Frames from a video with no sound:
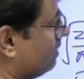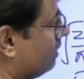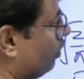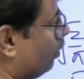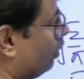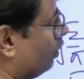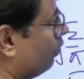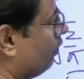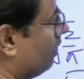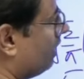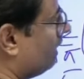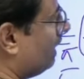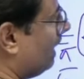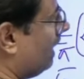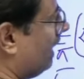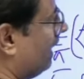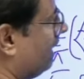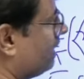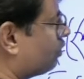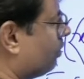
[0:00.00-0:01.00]
From 0 to
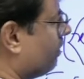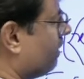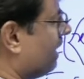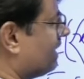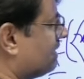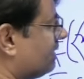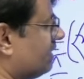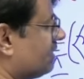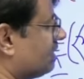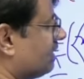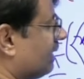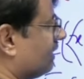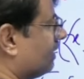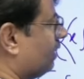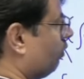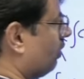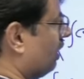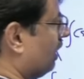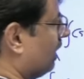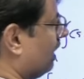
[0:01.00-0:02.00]
1, let's write as it
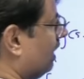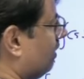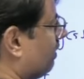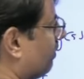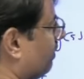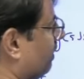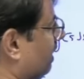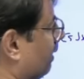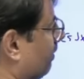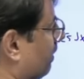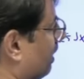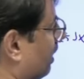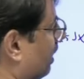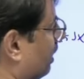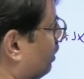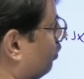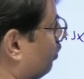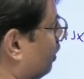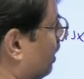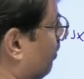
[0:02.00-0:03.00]
is. I will apply the limit
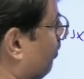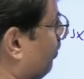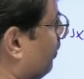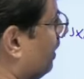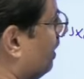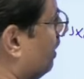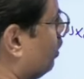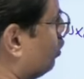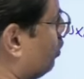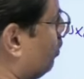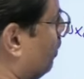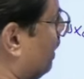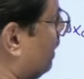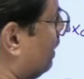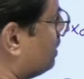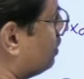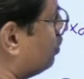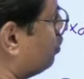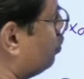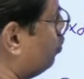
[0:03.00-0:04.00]
later.
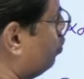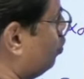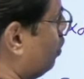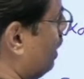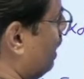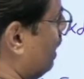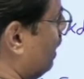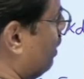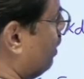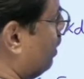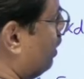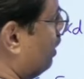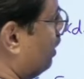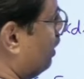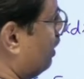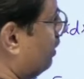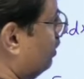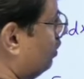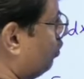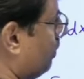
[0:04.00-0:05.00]
Here we have plus and
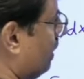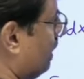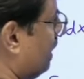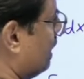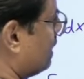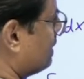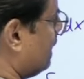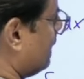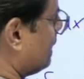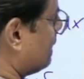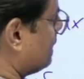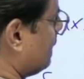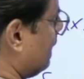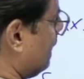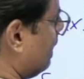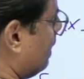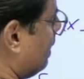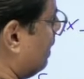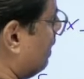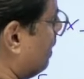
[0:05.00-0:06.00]
then 2 minus x.
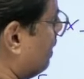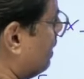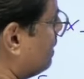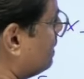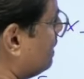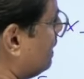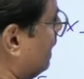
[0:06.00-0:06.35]
Sine.